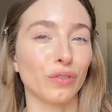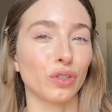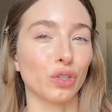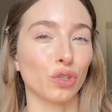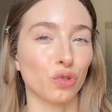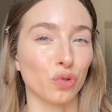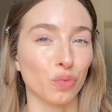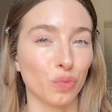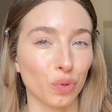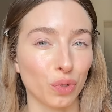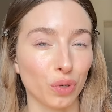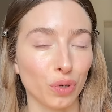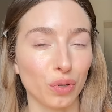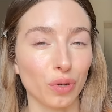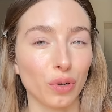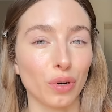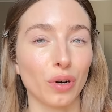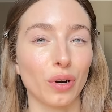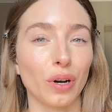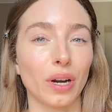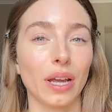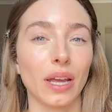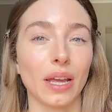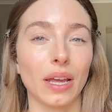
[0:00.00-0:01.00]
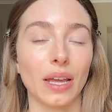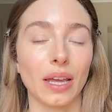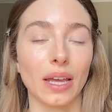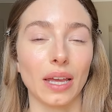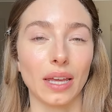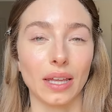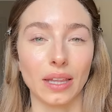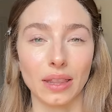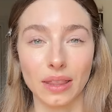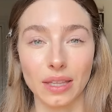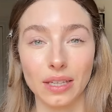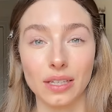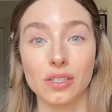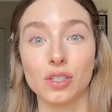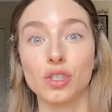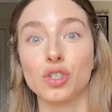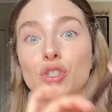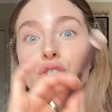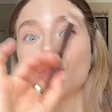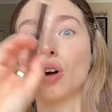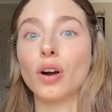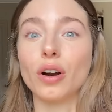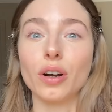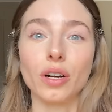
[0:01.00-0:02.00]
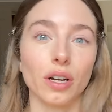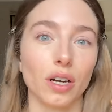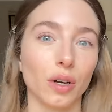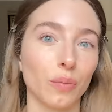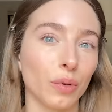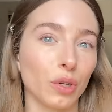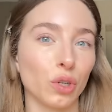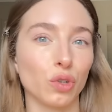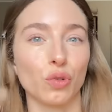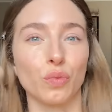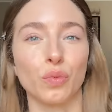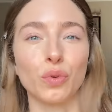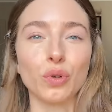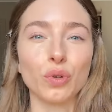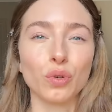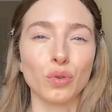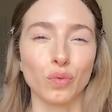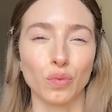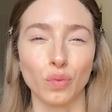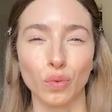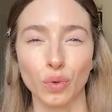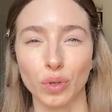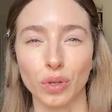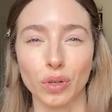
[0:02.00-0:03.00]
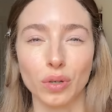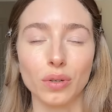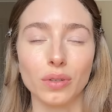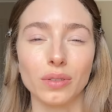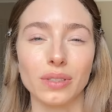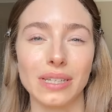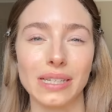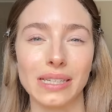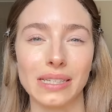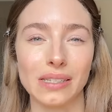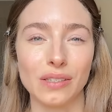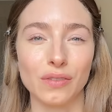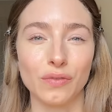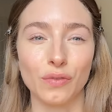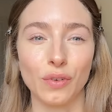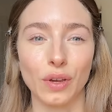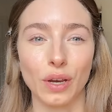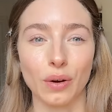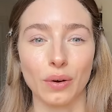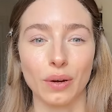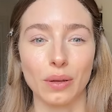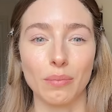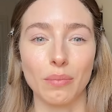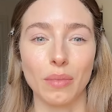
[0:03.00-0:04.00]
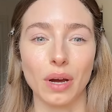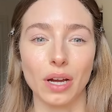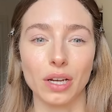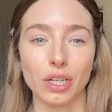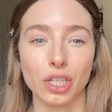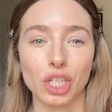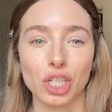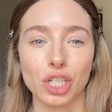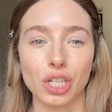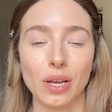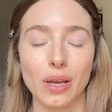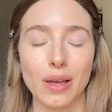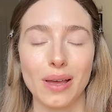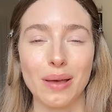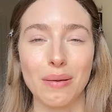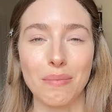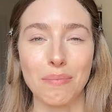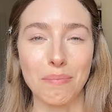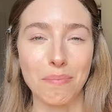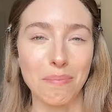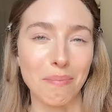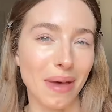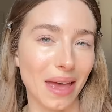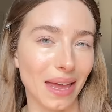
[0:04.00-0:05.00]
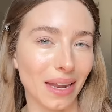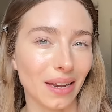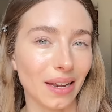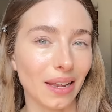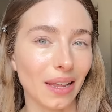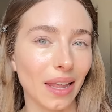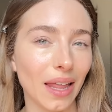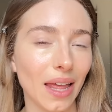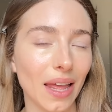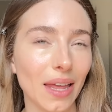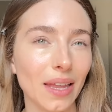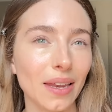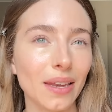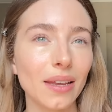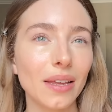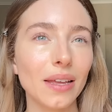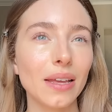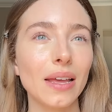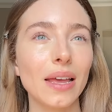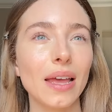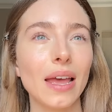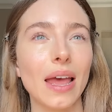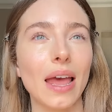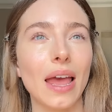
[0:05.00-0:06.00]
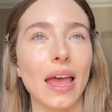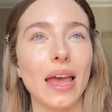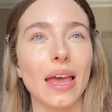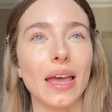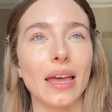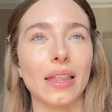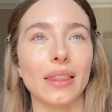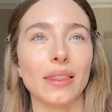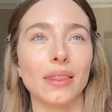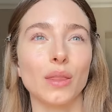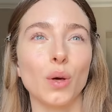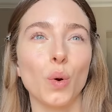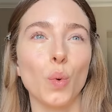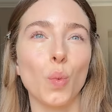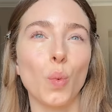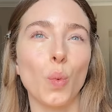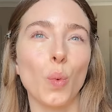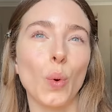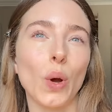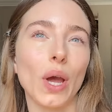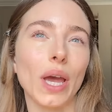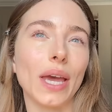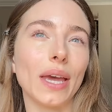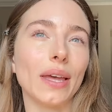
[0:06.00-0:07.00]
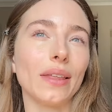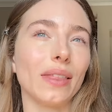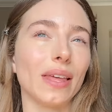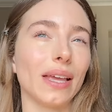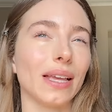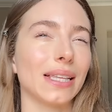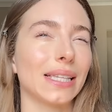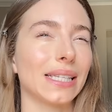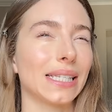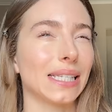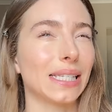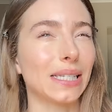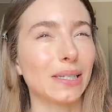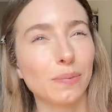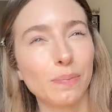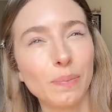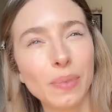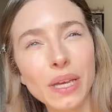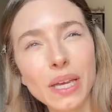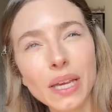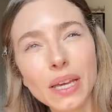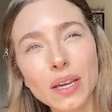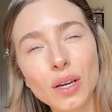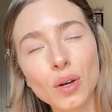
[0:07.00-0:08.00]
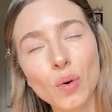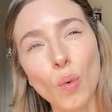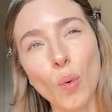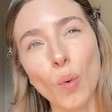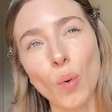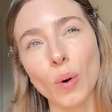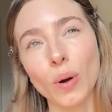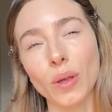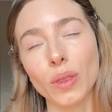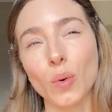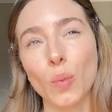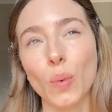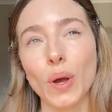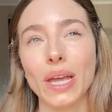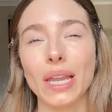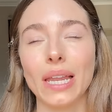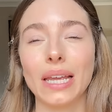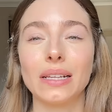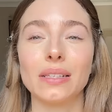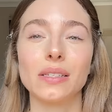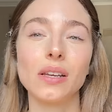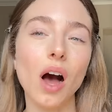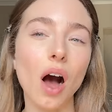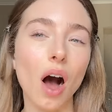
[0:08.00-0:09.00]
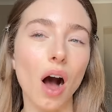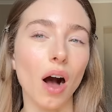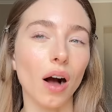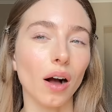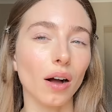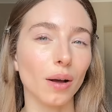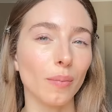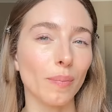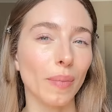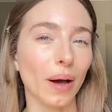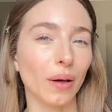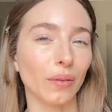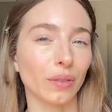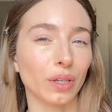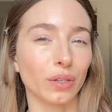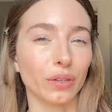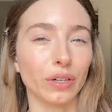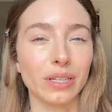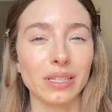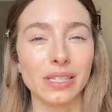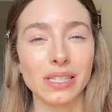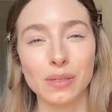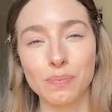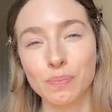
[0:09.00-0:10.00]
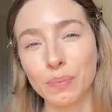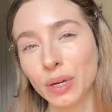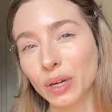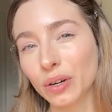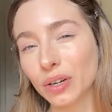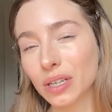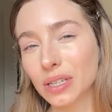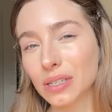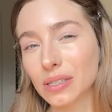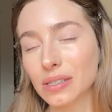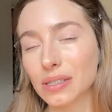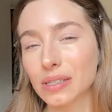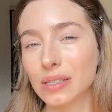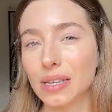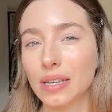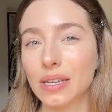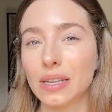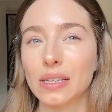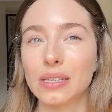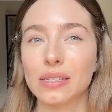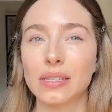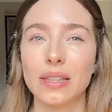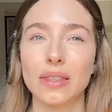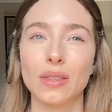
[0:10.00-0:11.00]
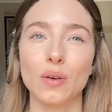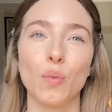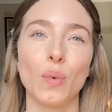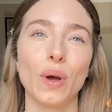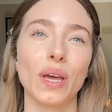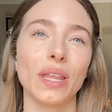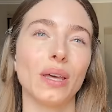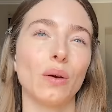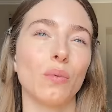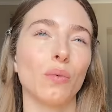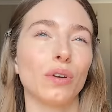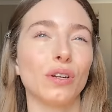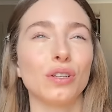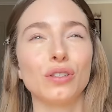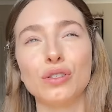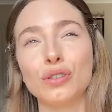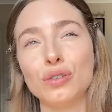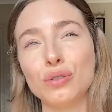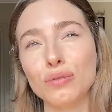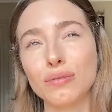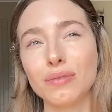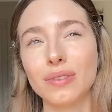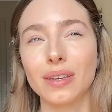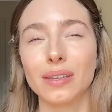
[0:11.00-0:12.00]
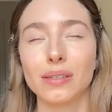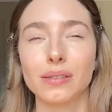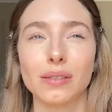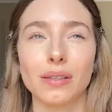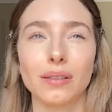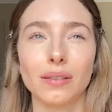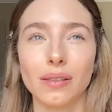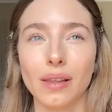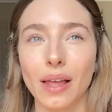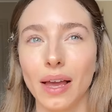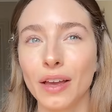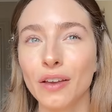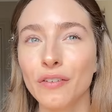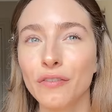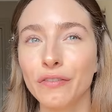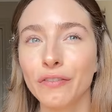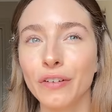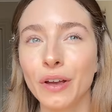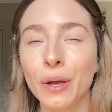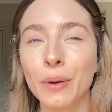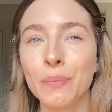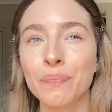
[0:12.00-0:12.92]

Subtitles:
entrepreneur in the startup entrepreneur world is very much men-led, and the way they speak or the way they talk about their experiences and the way they want to do things in life,